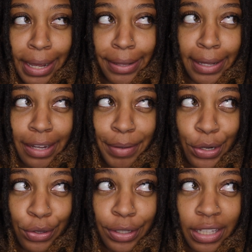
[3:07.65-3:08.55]
how the heck am I
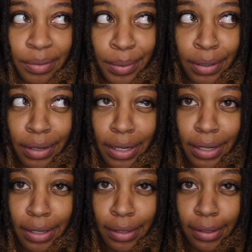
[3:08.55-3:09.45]
gonna look at the mirror
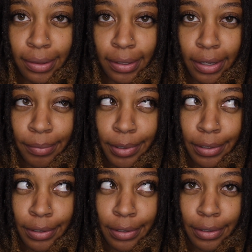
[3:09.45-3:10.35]
and look at the camera?